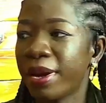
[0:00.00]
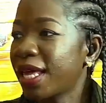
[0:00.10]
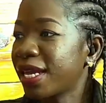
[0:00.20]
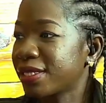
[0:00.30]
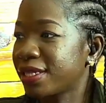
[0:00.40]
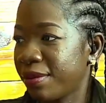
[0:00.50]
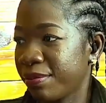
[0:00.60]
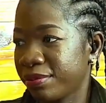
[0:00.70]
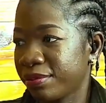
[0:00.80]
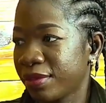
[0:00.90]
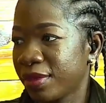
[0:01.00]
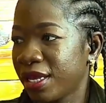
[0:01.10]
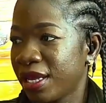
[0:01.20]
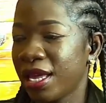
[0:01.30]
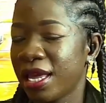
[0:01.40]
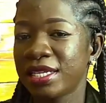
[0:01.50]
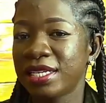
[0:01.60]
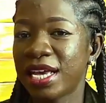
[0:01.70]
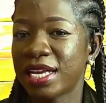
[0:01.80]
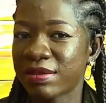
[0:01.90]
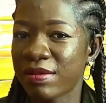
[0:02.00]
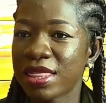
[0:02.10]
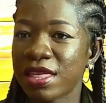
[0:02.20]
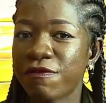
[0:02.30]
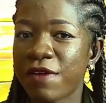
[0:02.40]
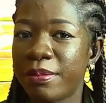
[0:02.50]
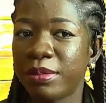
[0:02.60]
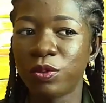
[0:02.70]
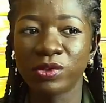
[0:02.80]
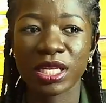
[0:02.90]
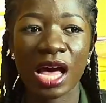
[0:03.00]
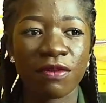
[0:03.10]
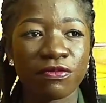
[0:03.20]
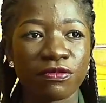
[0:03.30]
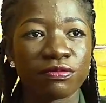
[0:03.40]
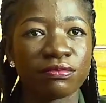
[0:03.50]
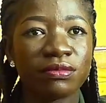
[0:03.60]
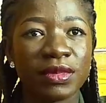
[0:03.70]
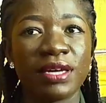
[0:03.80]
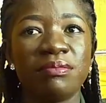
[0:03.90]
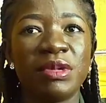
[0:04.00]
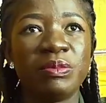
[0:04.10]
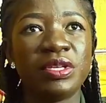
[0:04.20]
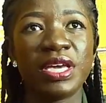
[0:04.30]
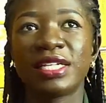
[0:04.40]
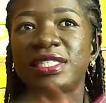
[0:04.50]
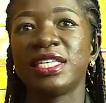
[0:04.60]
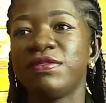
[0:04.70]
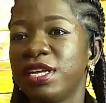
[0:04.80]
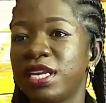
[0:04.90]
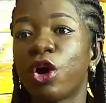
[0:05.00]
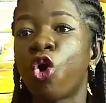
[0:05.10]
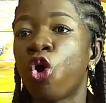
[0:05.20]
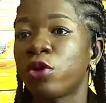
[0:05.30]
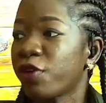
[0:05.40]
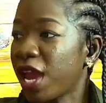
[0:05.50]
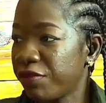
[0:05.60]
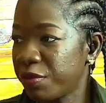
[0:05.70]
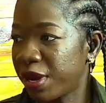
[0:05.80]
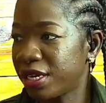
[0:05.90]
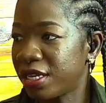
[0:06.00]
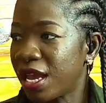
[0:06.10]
But that is them. There are some other family who just have maybe a TV in the hall for everybody.